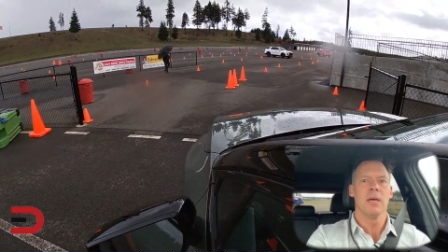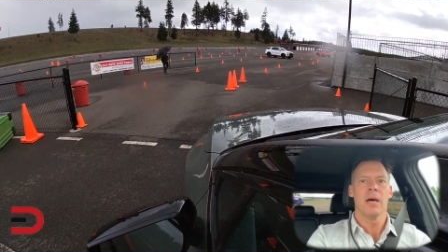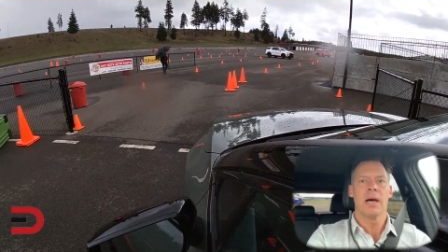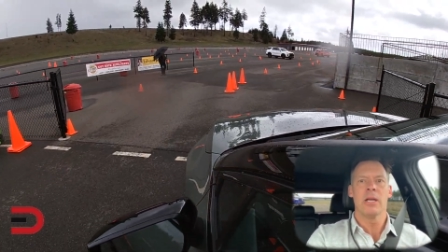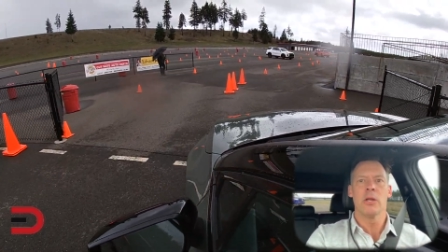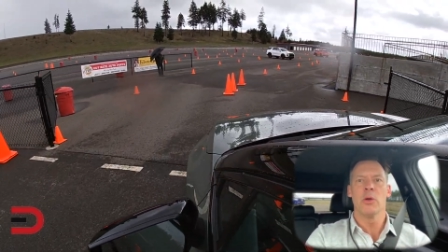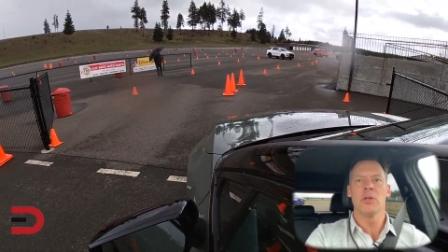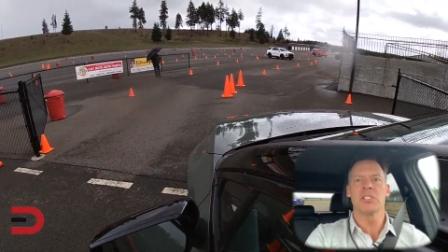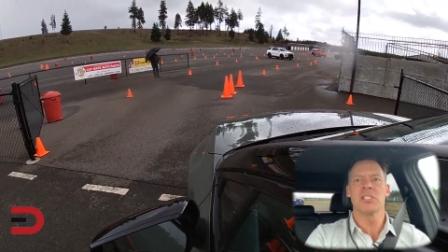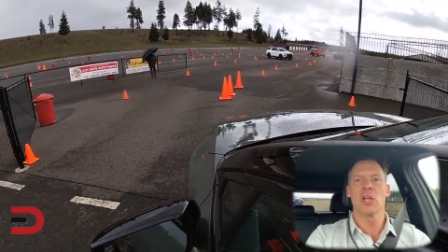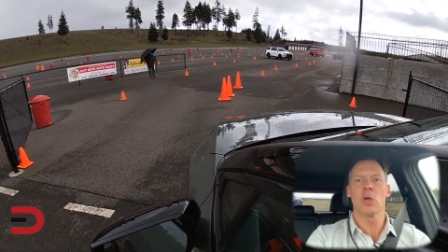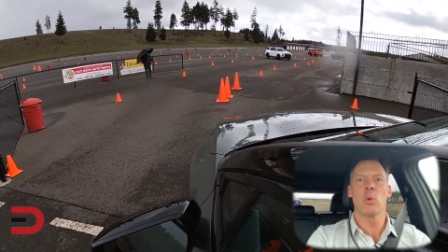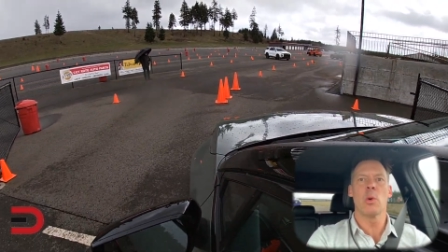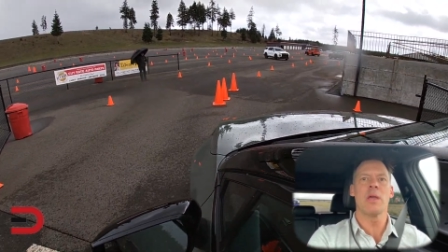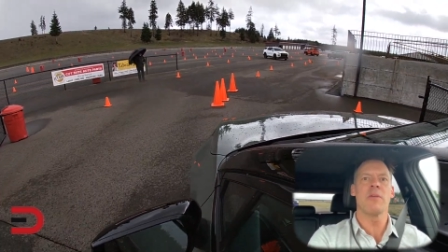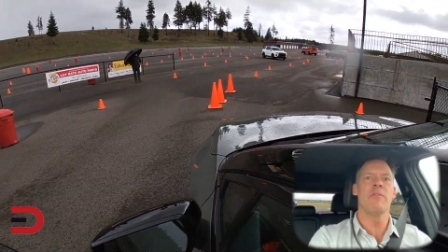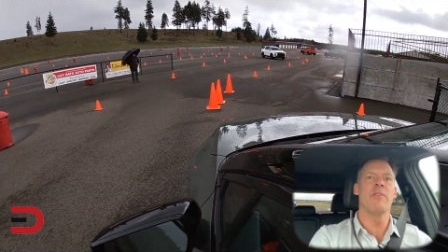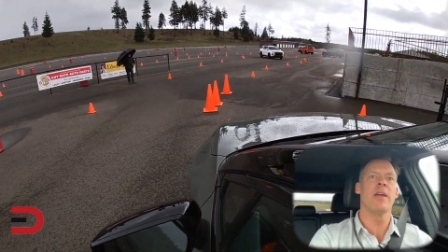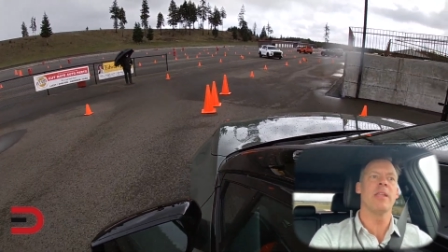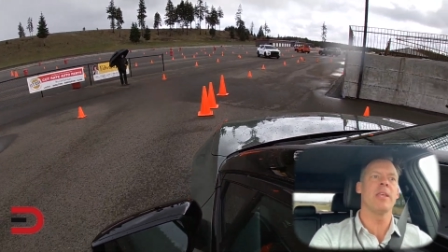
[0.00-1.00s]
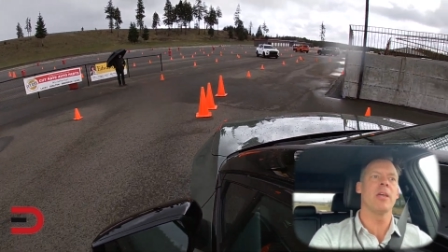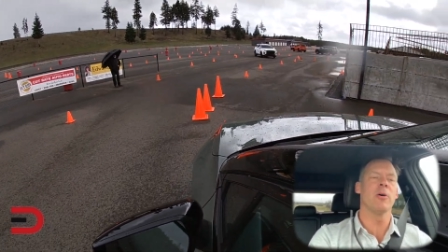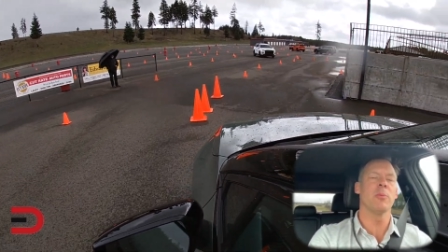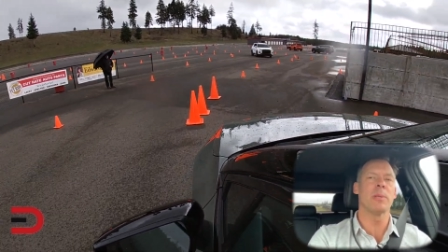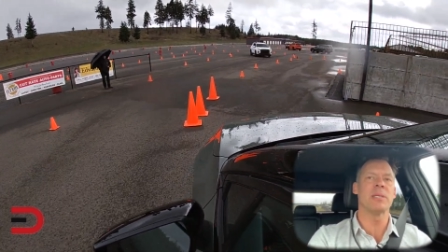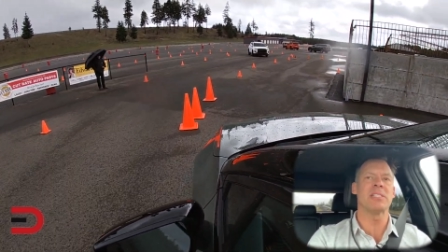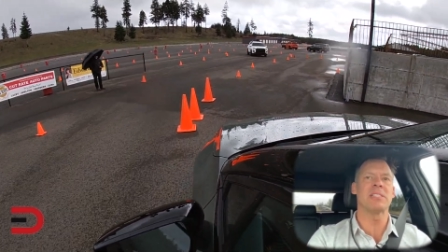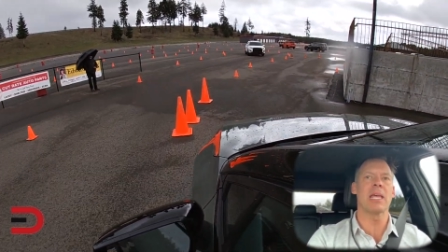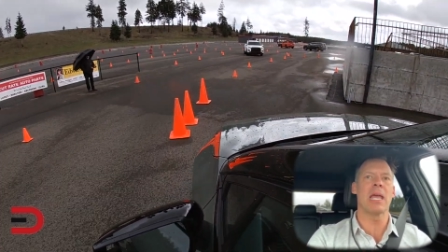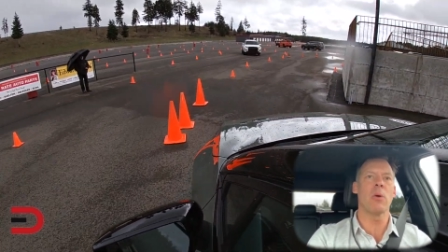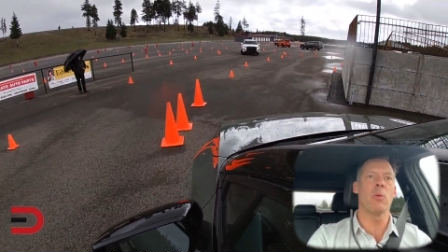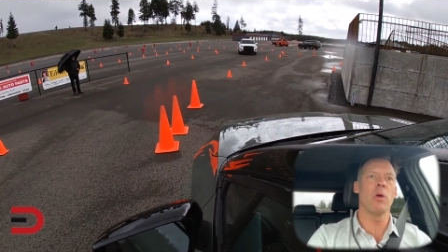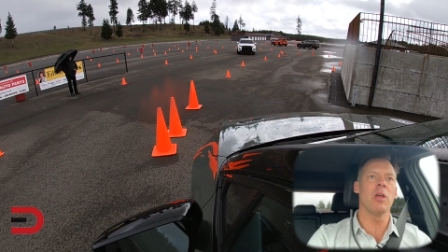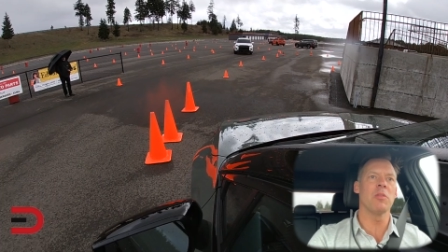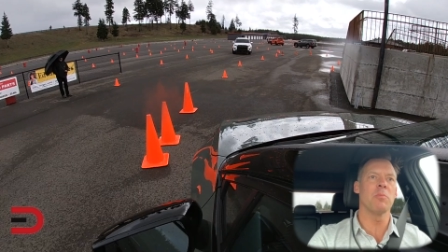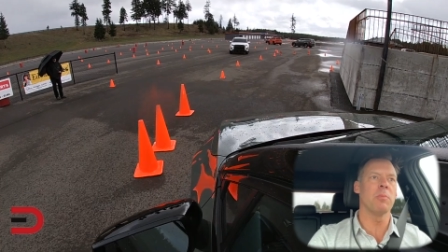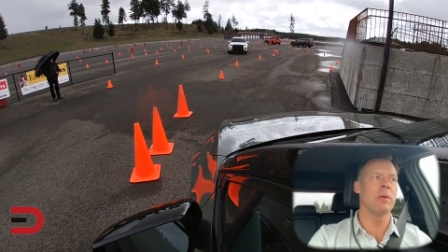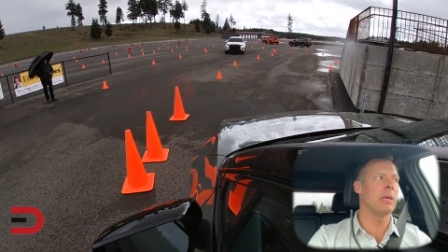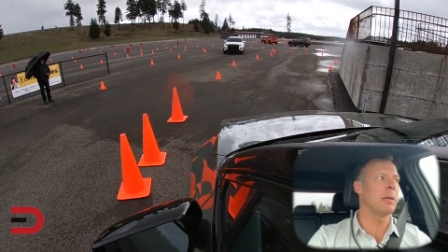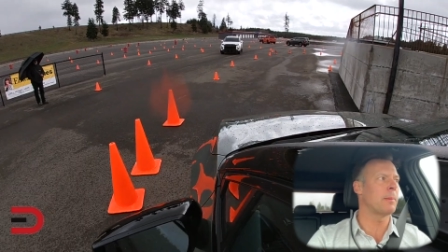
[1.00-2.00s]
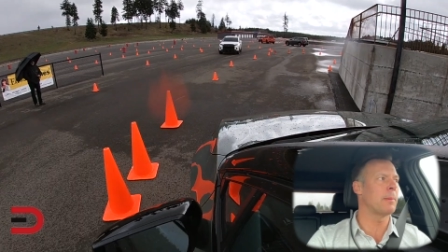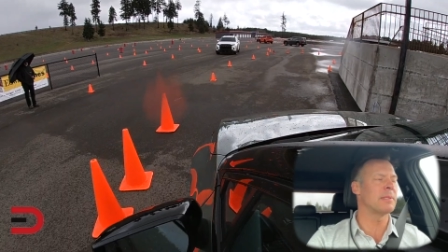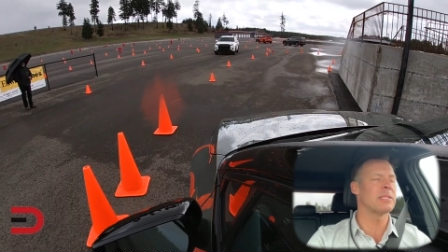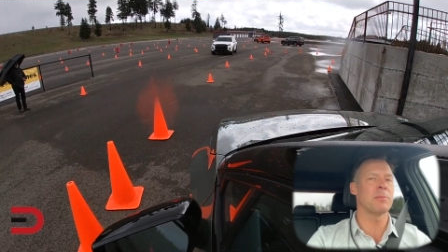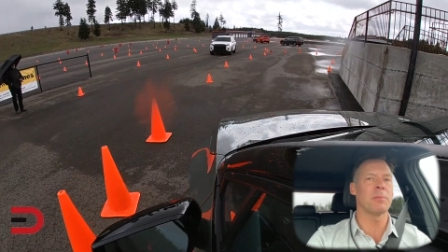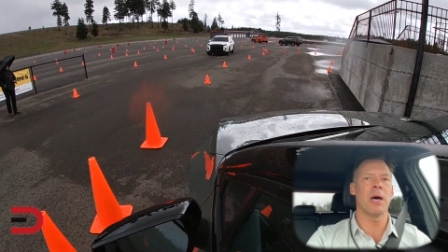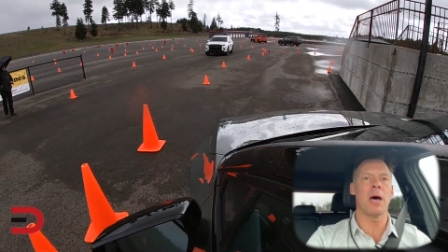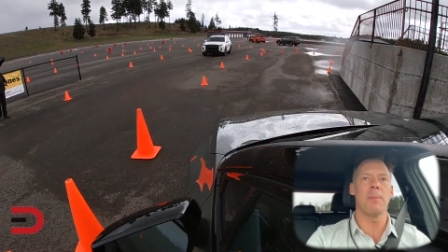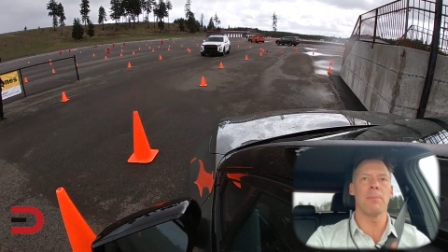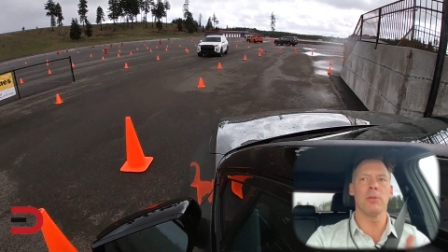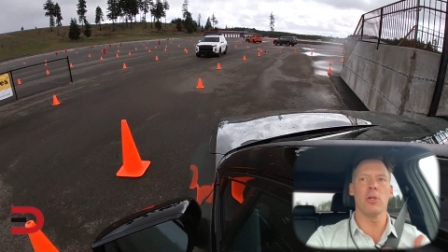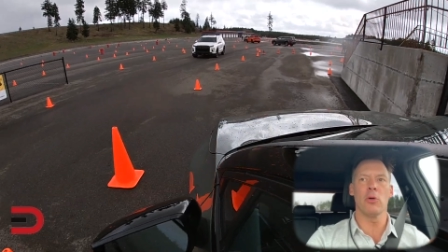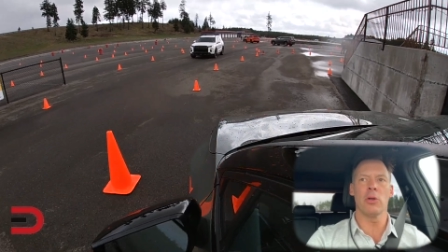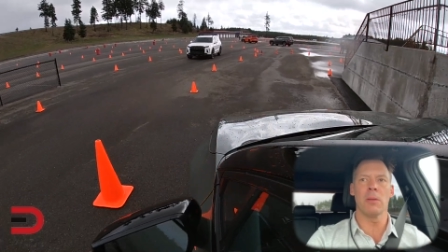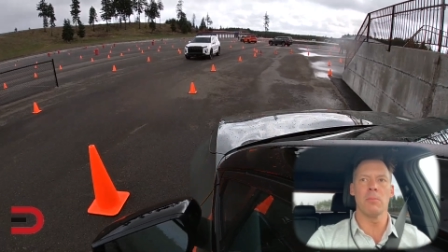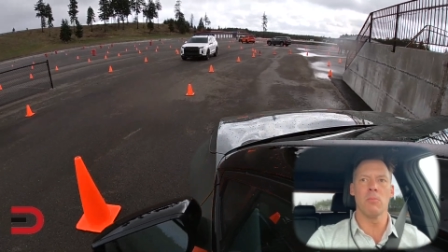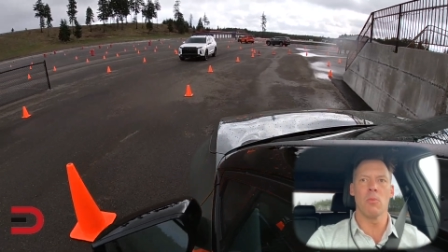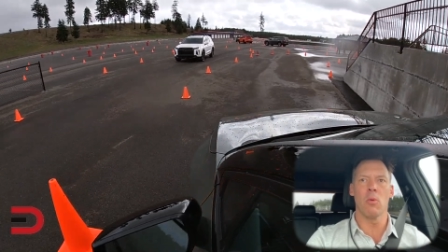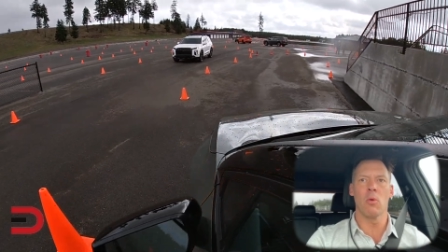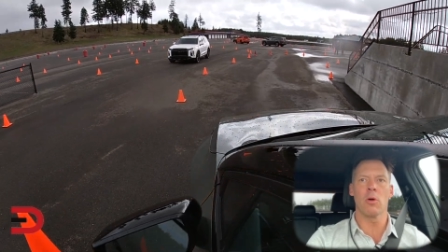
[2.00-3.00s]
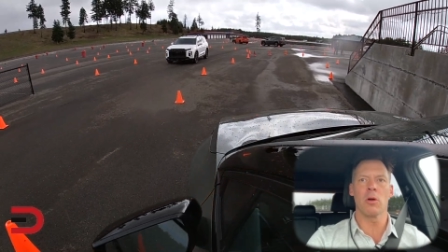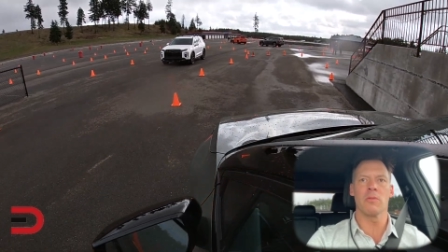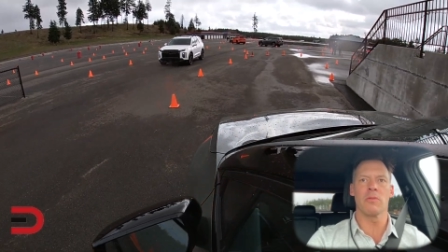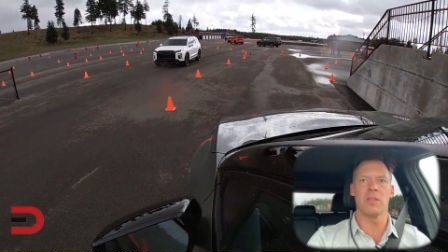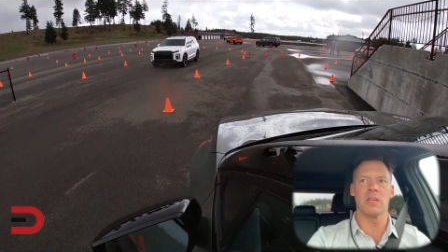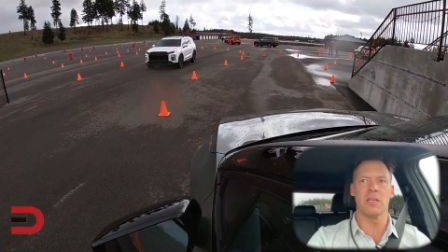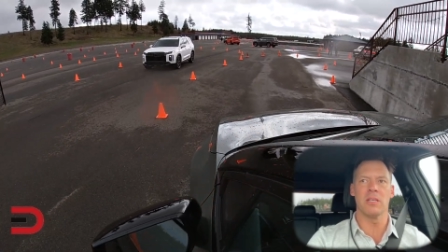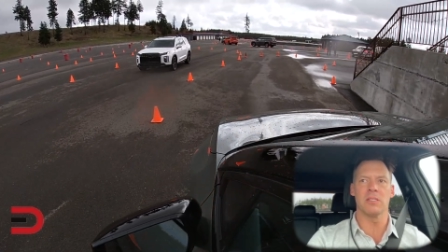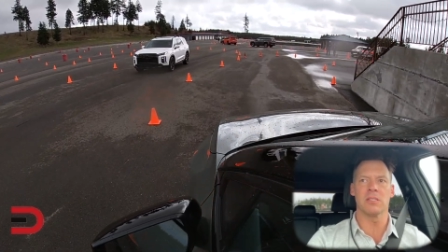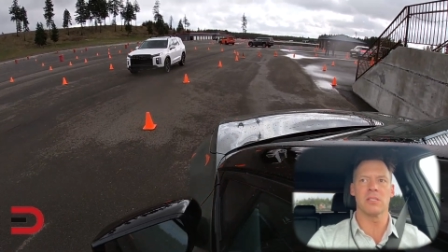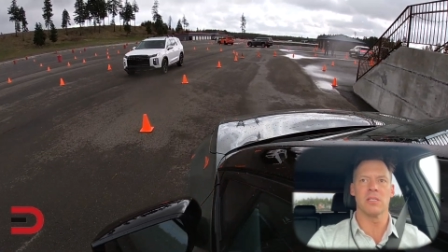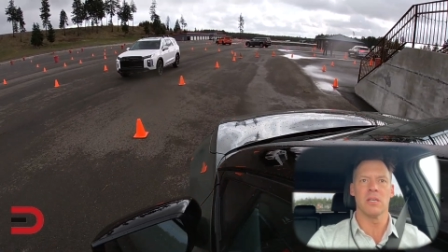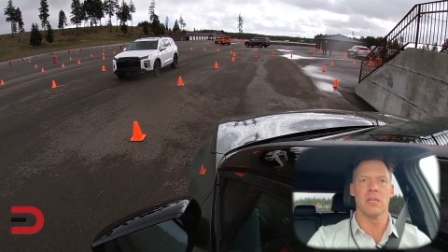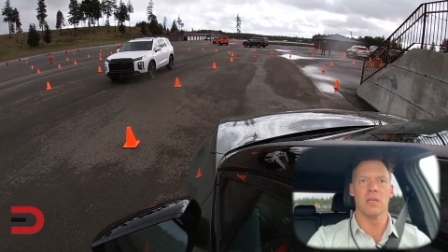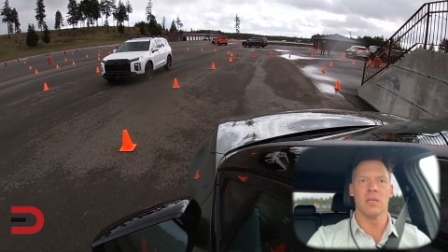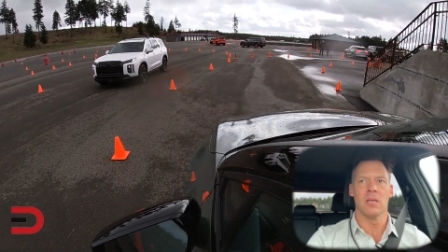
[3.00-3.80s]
I know this is a quick video, but stay with me because I'm uploading more of these